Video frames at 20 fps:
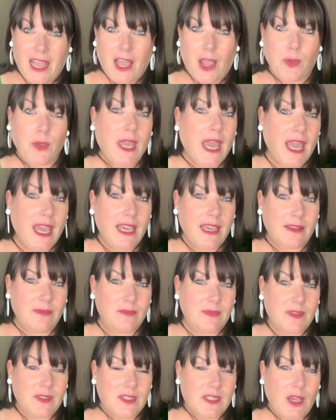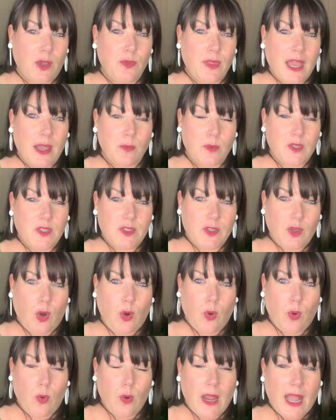Okay, so that was the
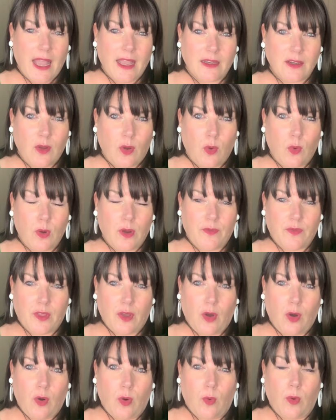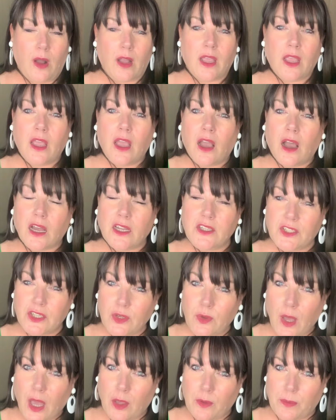haul and all of the haul. I
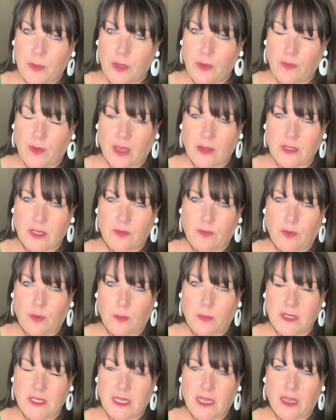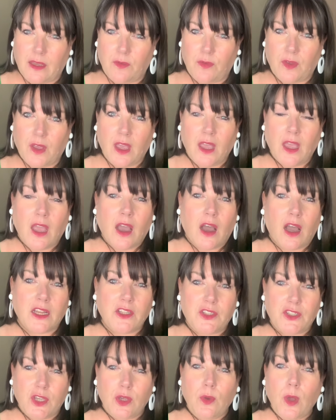do hope you found it informative.
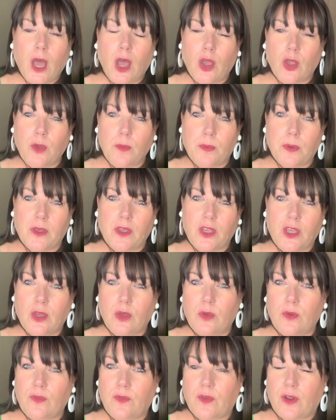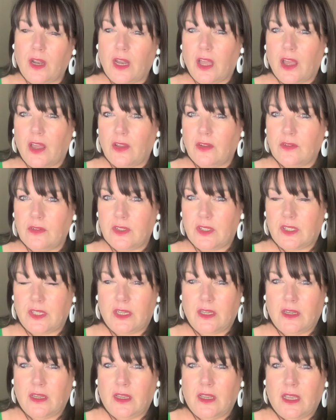I do hope you've
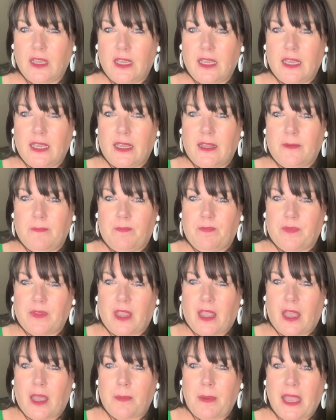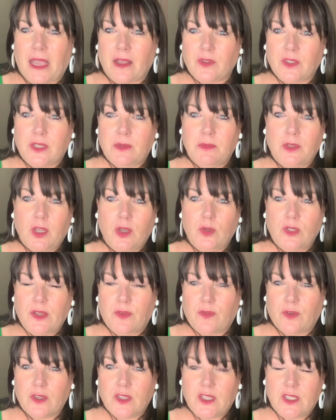learnt about some new
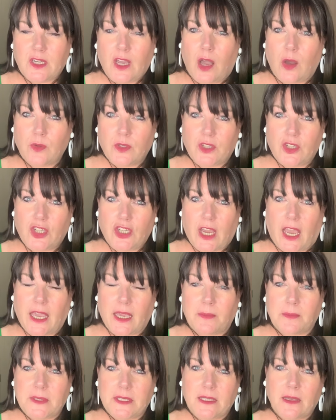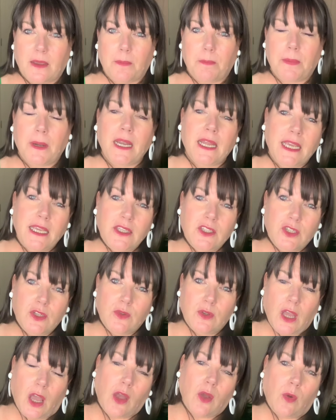different styles and shapes. Please
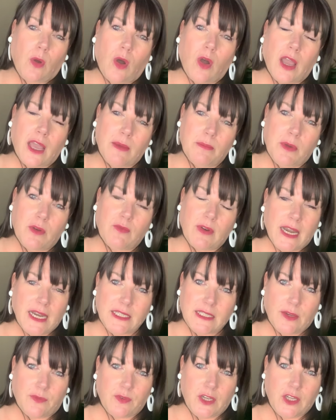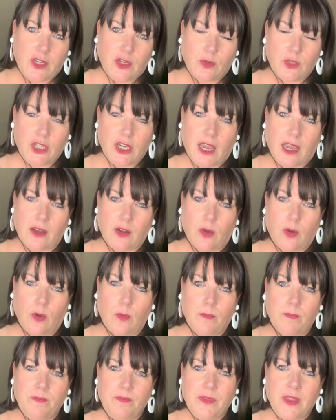do know I am a relatively new
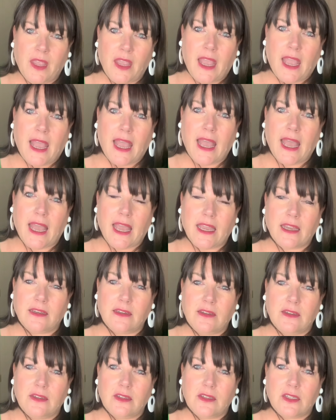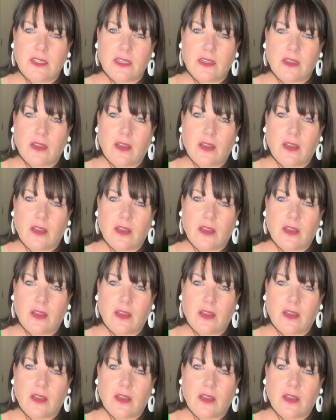channel and